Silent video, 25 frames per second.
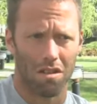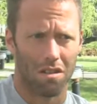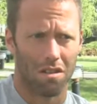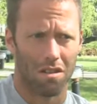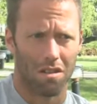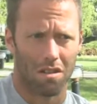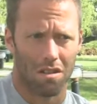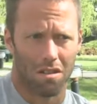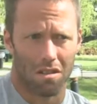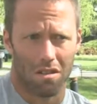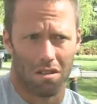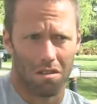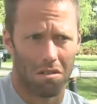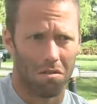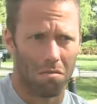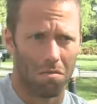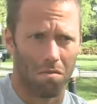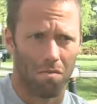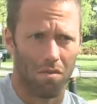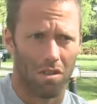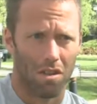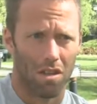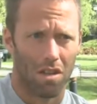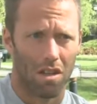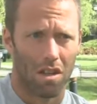uh,
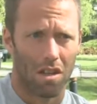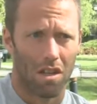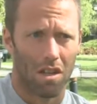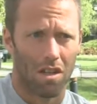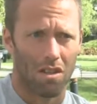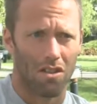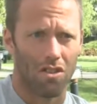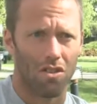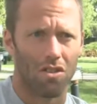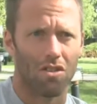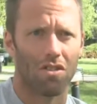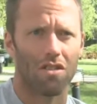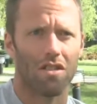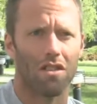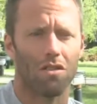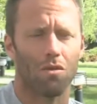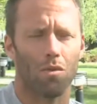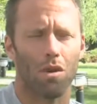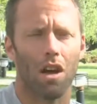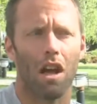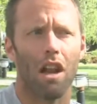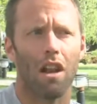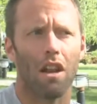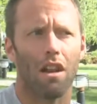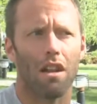just as
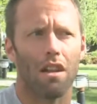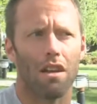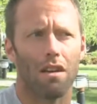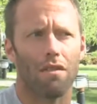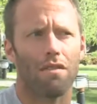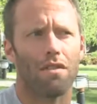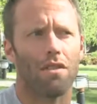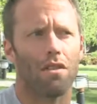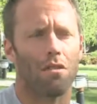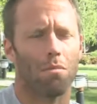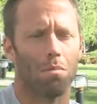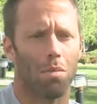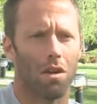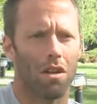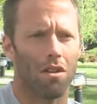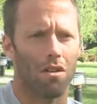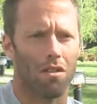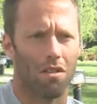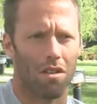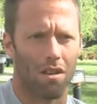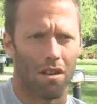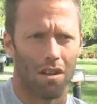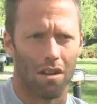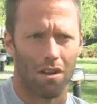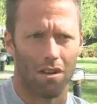well, if not better,
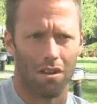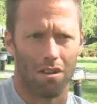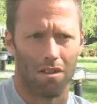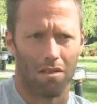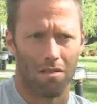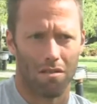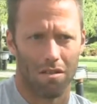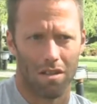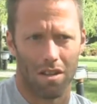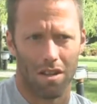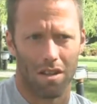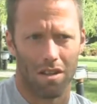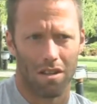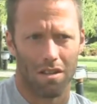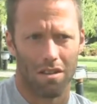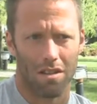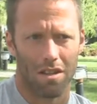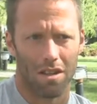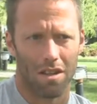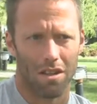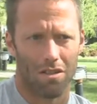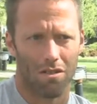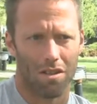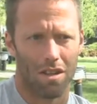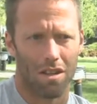than I than I
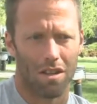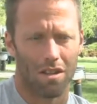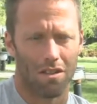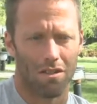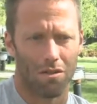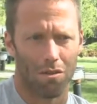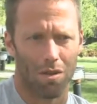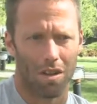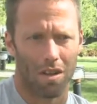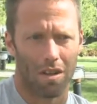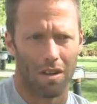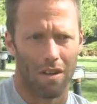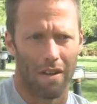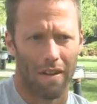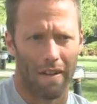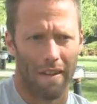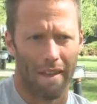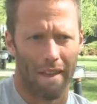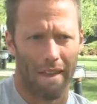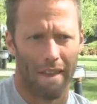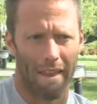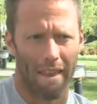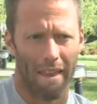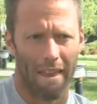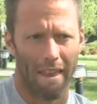get treated in Sweden. Why
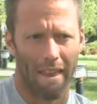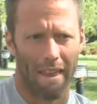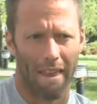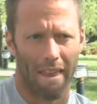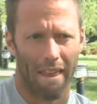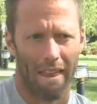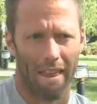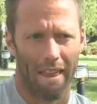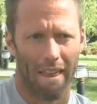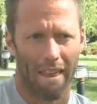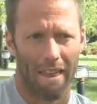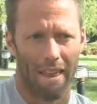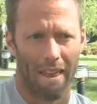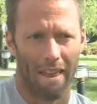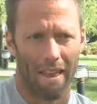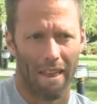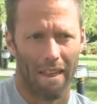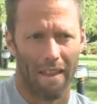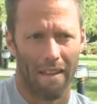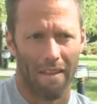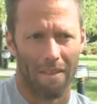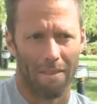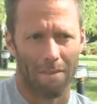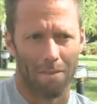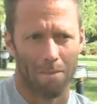did you visit here?
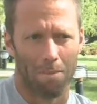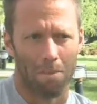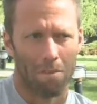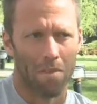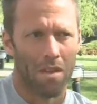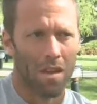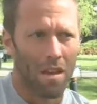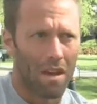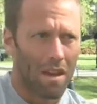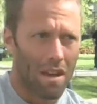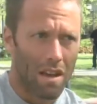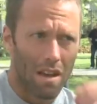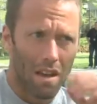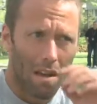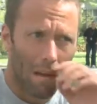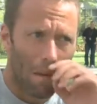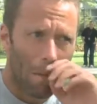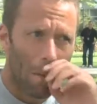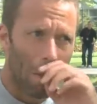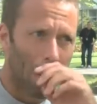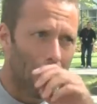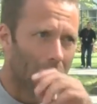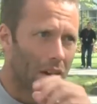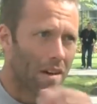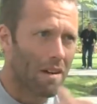the
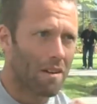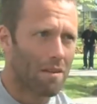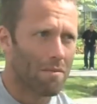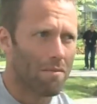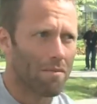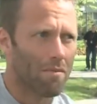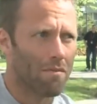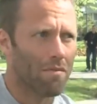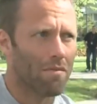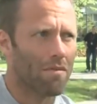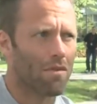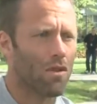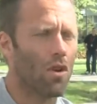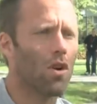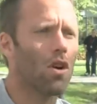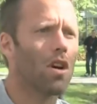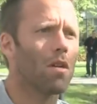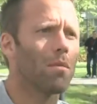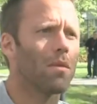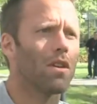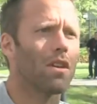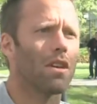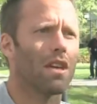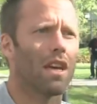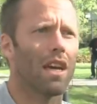second No, I
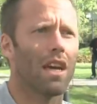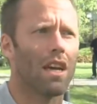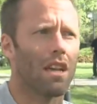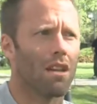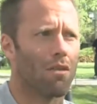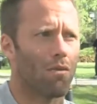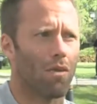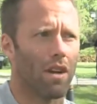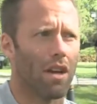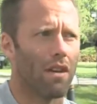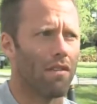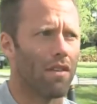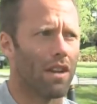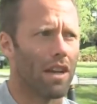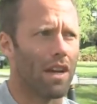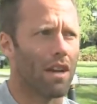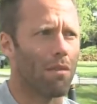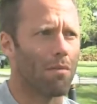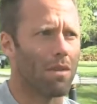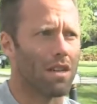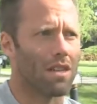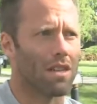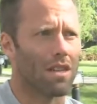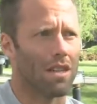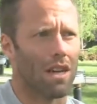mean again, we haven't had
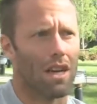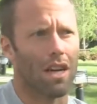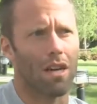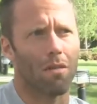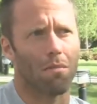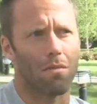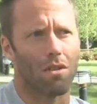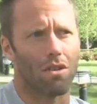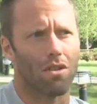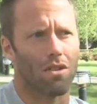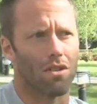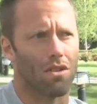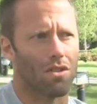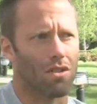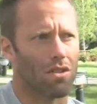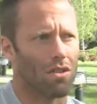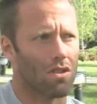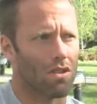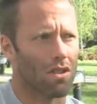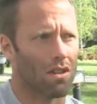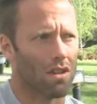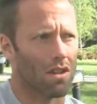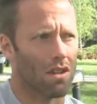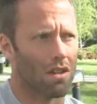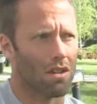much time because
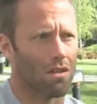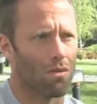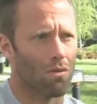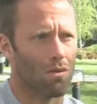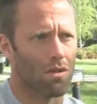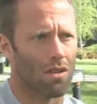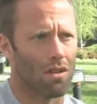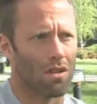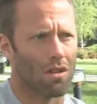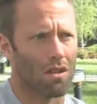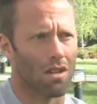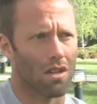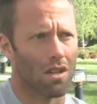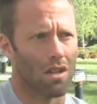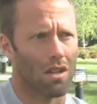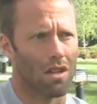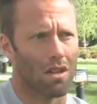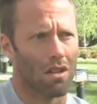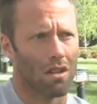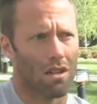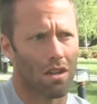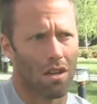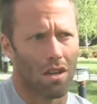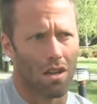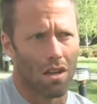uh, we're uh,
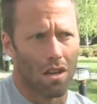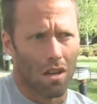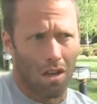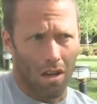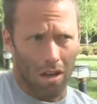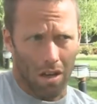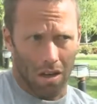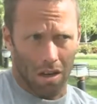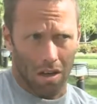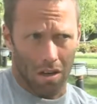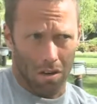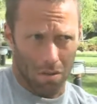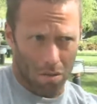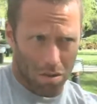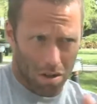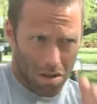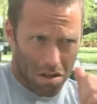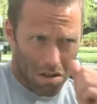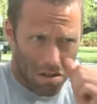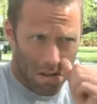we're